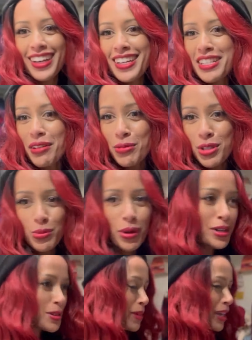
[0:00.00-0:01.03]
So just
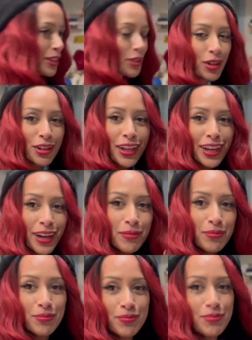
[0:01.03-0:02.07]
wanted to make it look like
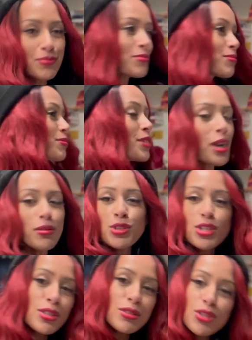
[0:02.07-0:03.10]
I'm, you know,
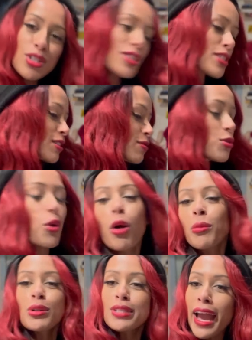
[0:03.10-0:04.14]
just a
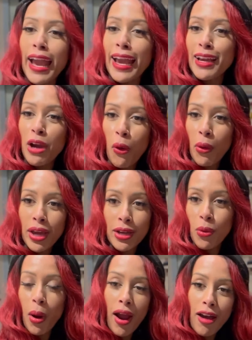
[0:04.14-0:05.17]
normal day
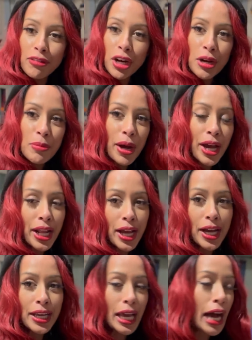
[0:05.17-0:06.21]
going wherever. But
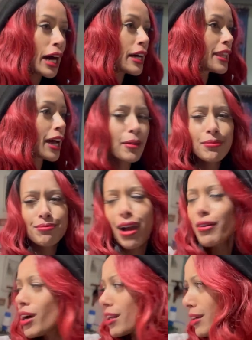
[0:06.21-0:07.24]
yeah, I've
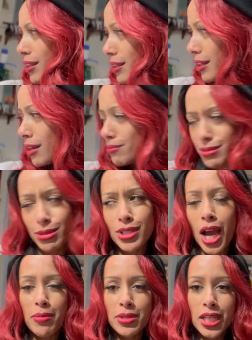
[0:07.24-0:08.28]
got some
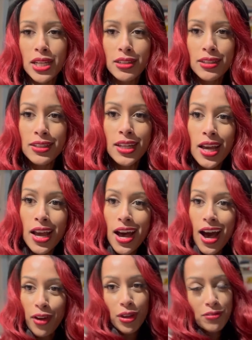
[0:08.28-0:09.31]
time to kill.
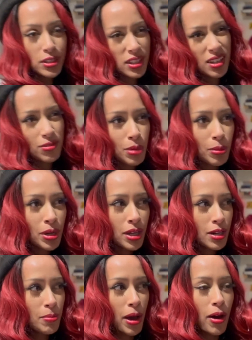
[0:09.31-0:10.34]
I only have to leave maybe
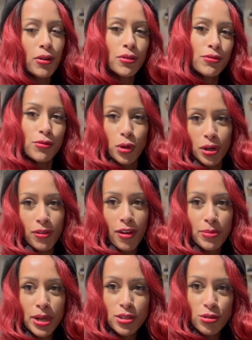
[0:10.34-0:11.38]
in about 45
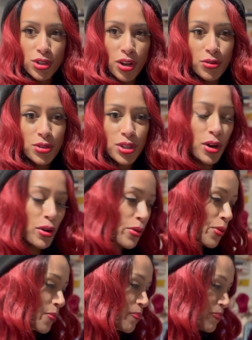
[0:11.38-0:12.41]
minutes or so.
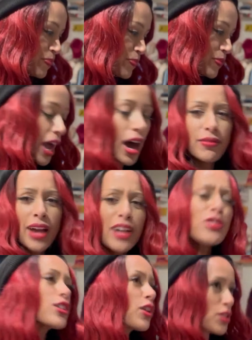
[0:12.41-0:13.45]
So yeah,
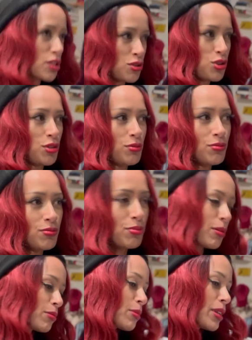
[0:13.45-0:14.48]
actually, no, that's not true.
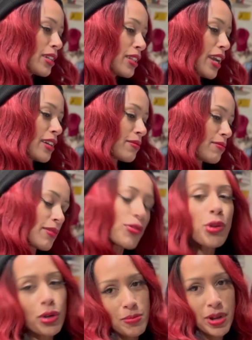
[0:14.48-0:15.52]
Probably in like
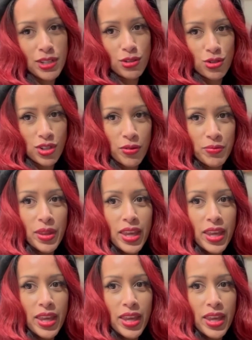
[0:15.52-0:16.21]
30 minutes or so.